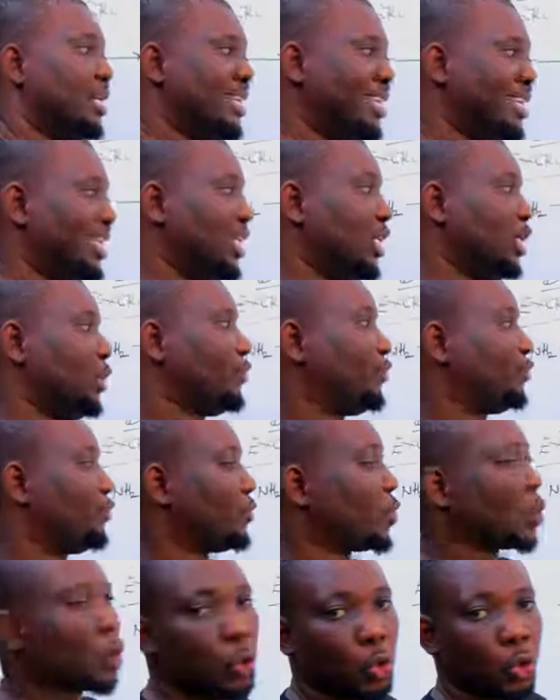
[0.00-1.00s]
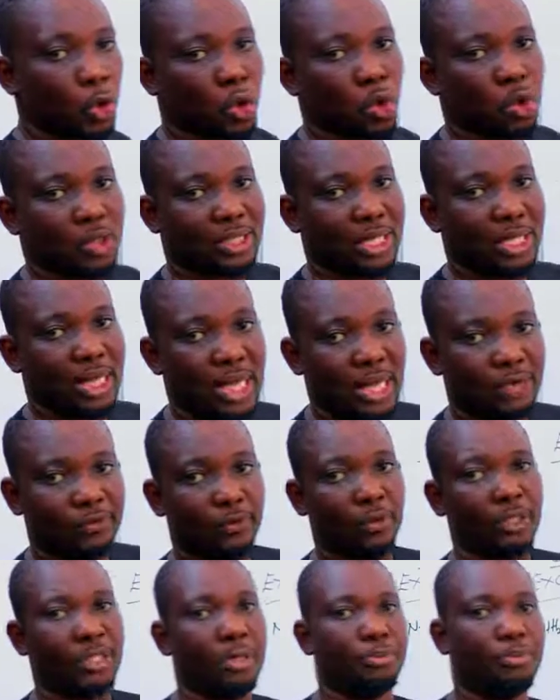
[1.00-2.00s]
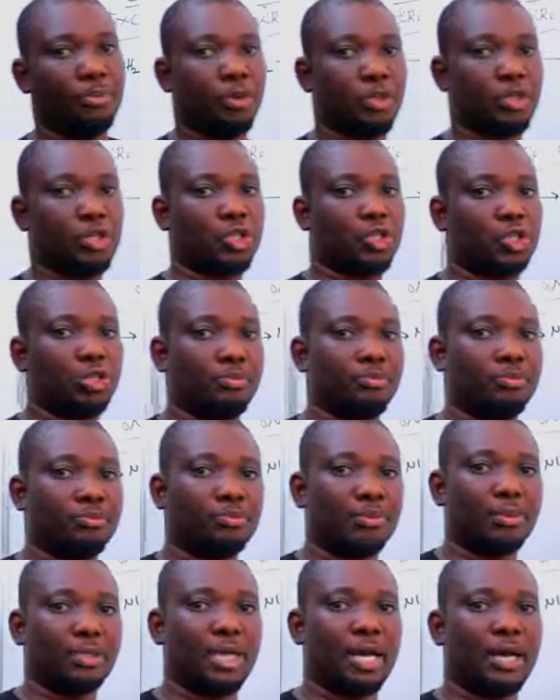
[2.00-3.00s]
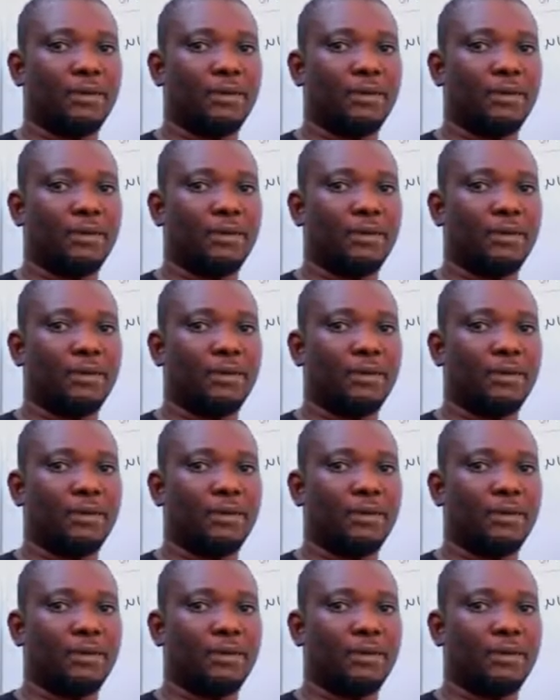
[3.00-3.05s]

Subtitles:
if glucose level in the bloodstreams